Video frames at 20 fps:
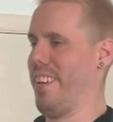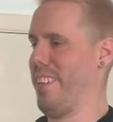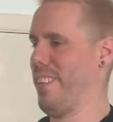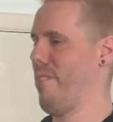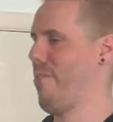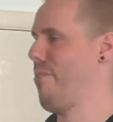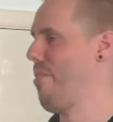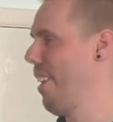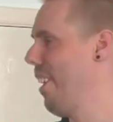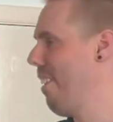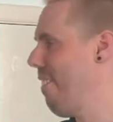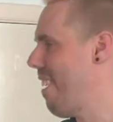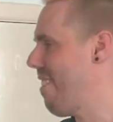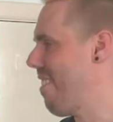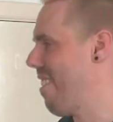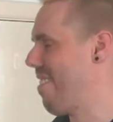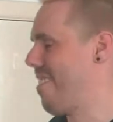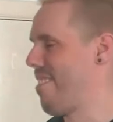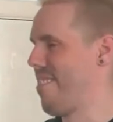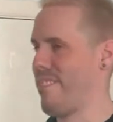the fitting wise
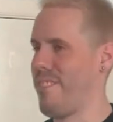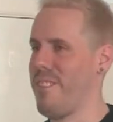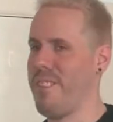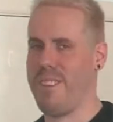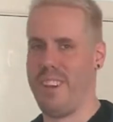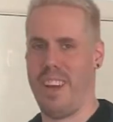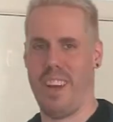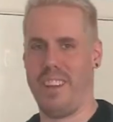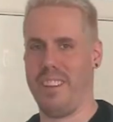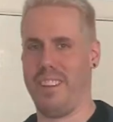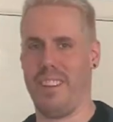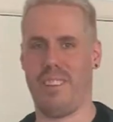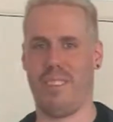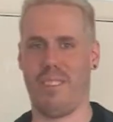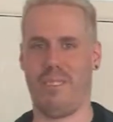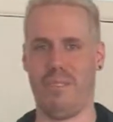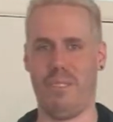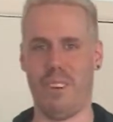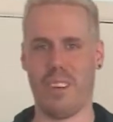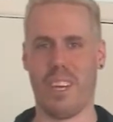is too tight.
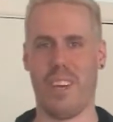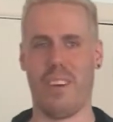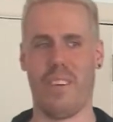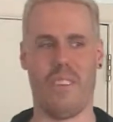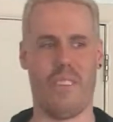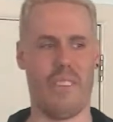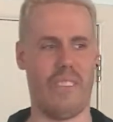It's fucking